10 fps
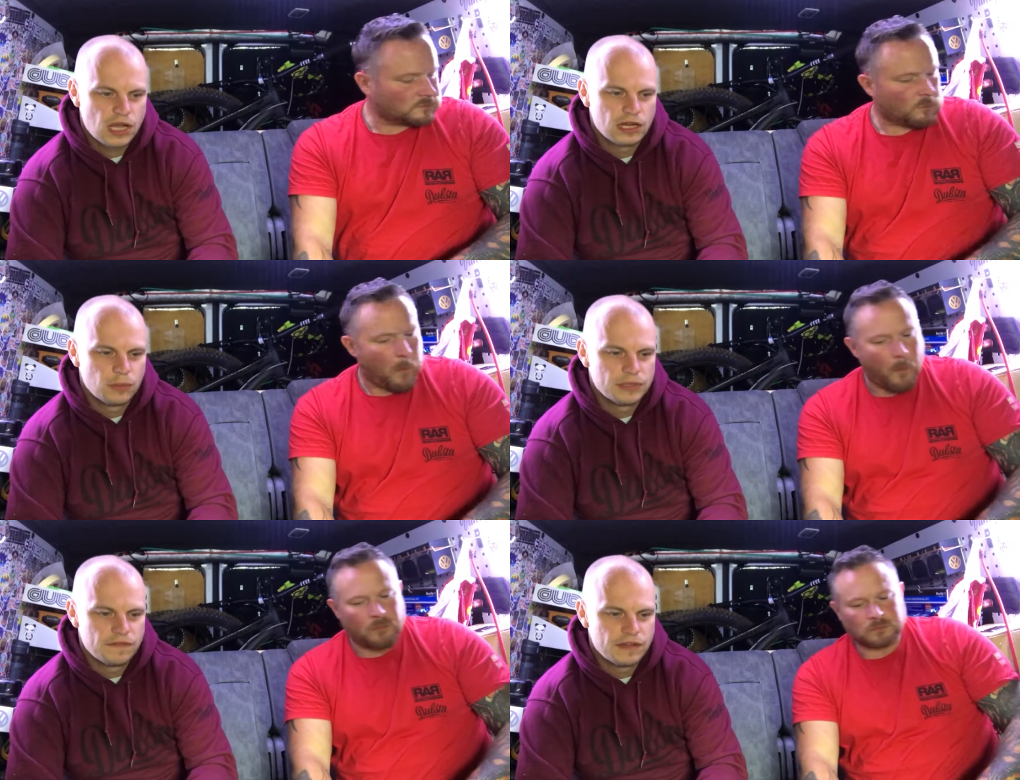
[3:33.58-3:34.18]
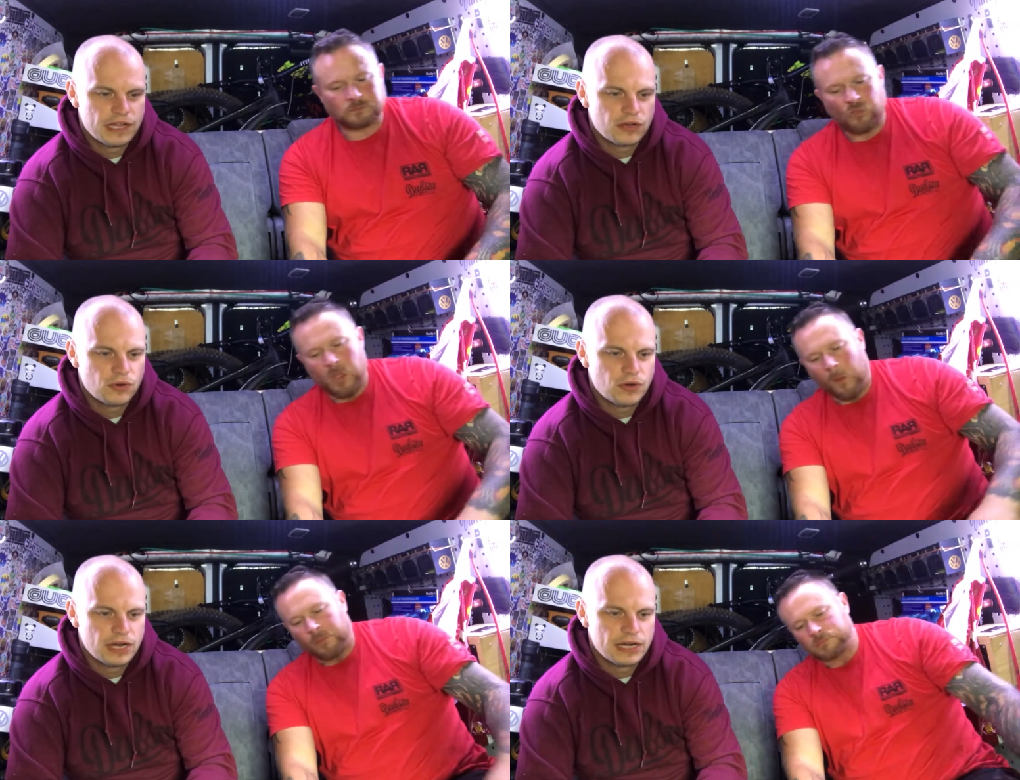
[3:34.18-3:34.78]
Speaker 1: going on with your
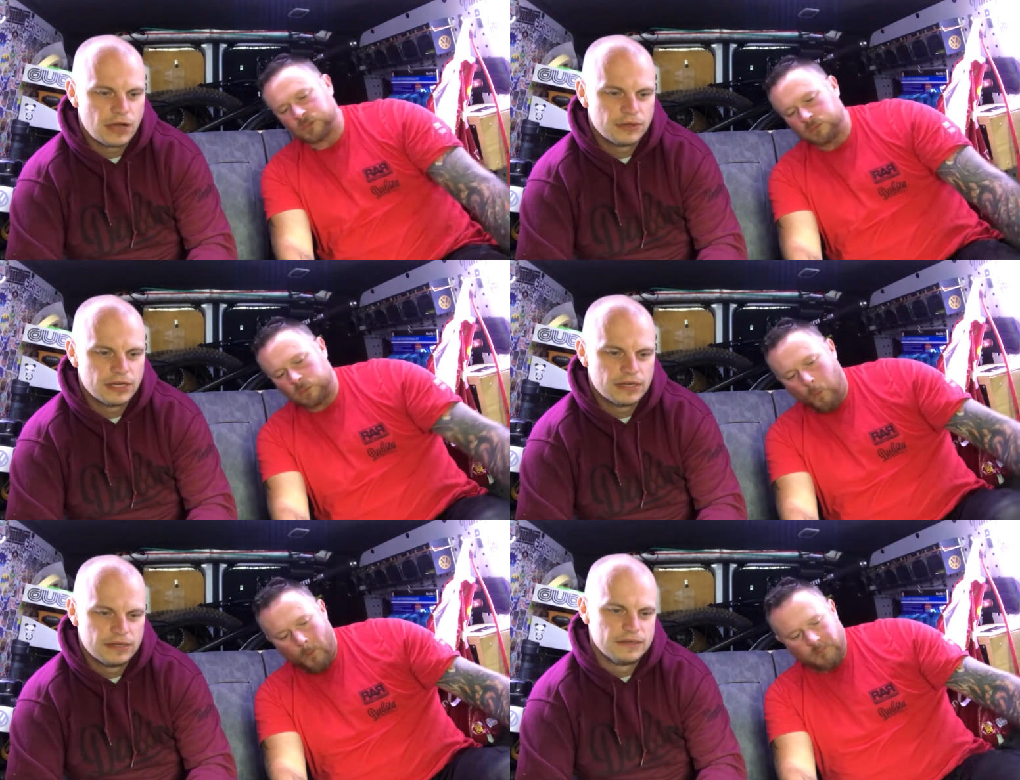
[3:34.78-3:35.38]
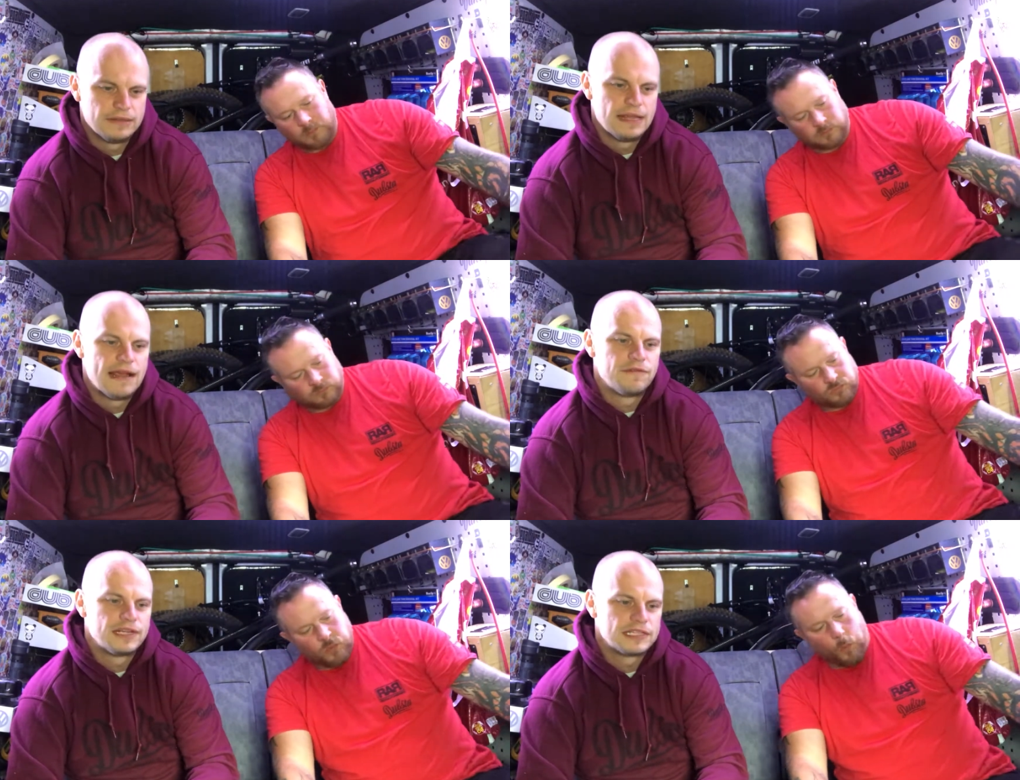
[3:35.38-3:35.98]
vehicle and knowing that
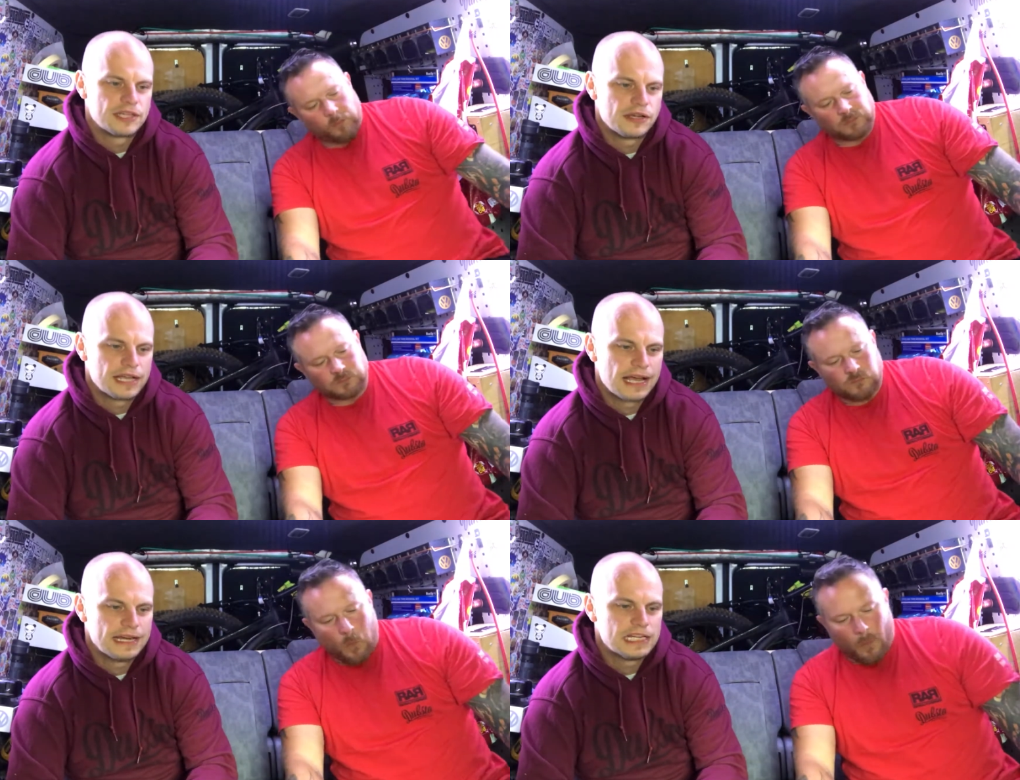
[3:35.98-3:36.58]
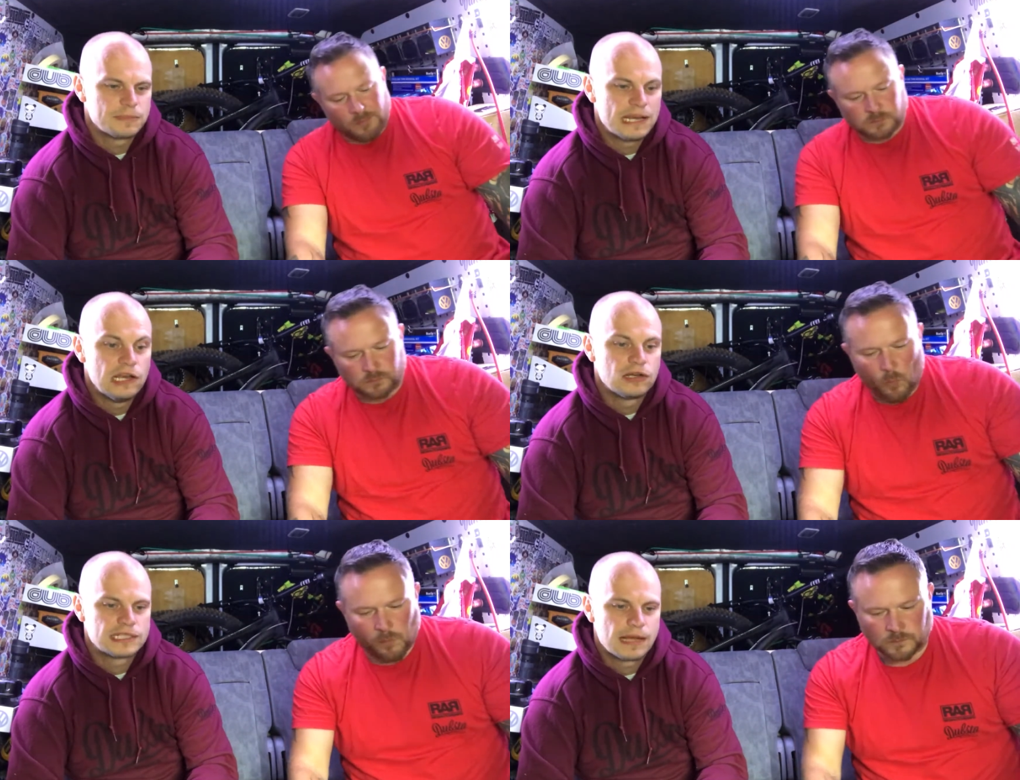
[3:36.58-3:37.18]
everything's okay and it's been
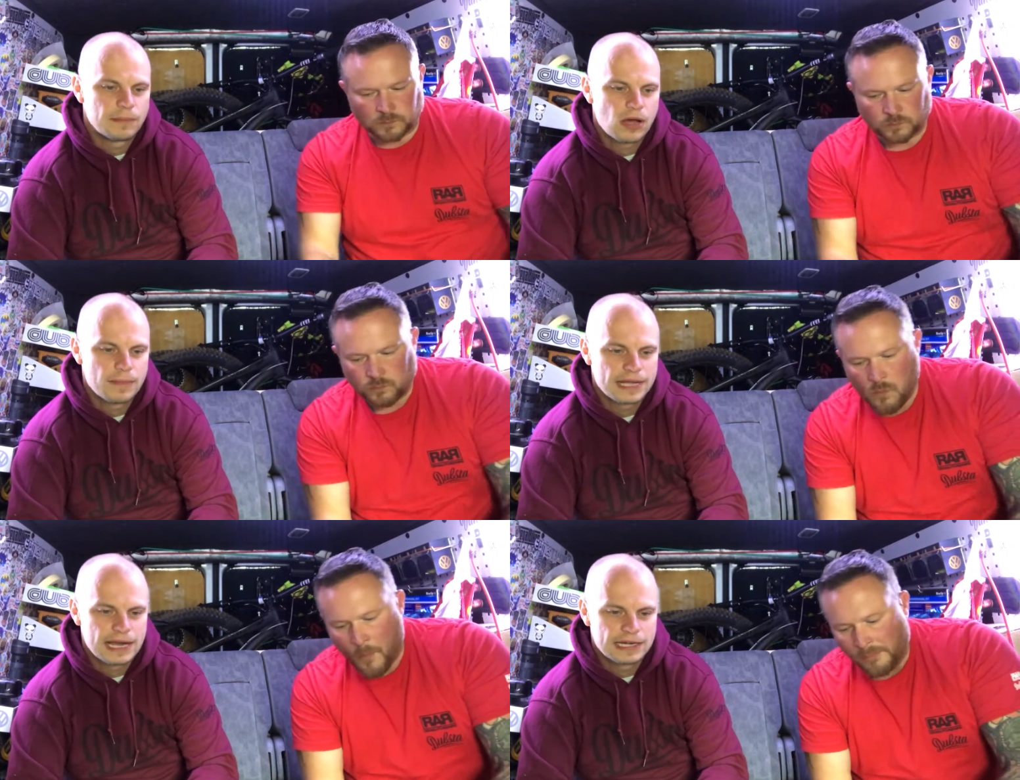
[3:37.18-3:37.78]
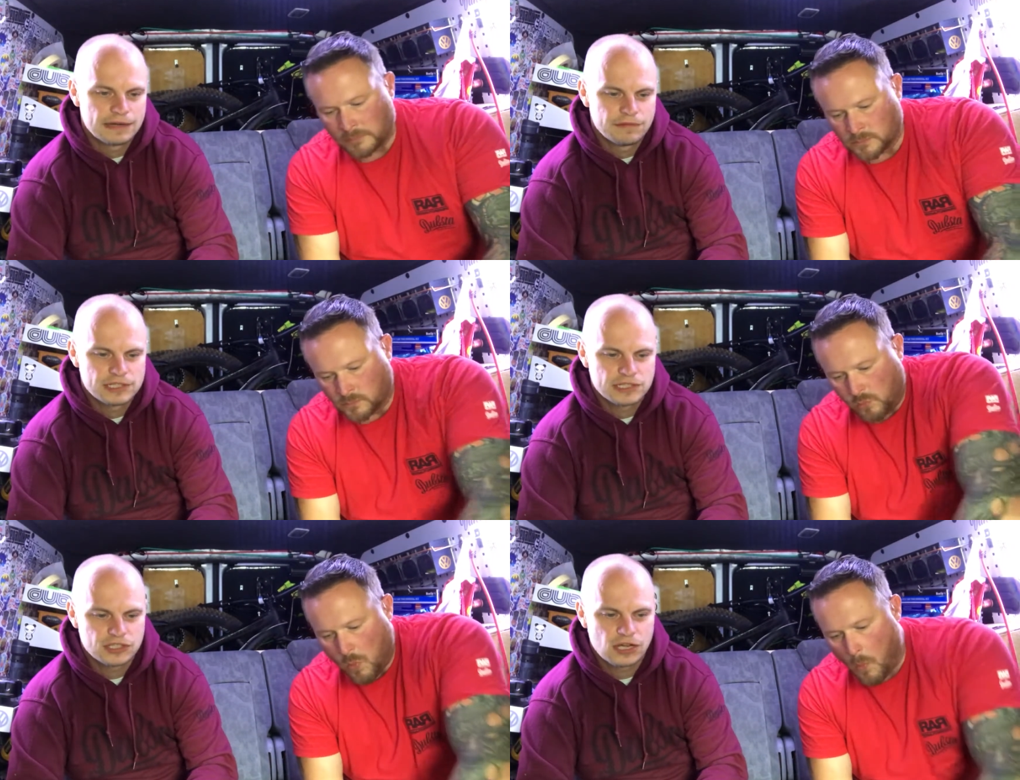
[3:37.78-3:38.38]
looked at by a mechanic in
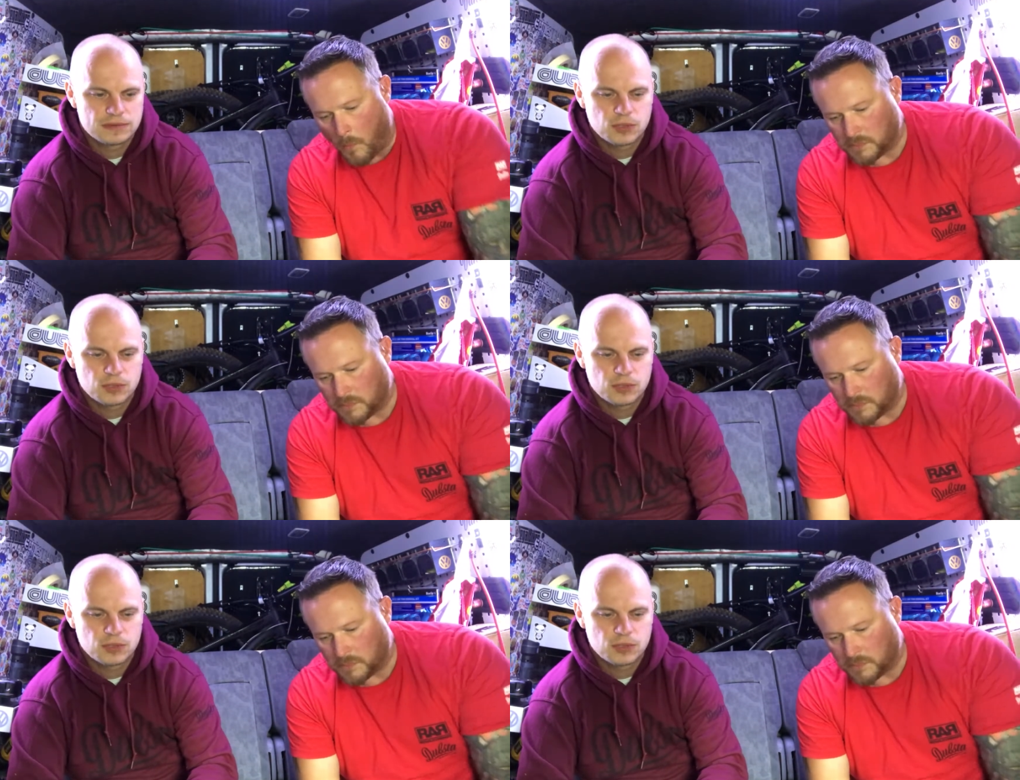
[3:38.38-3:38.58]
recent times.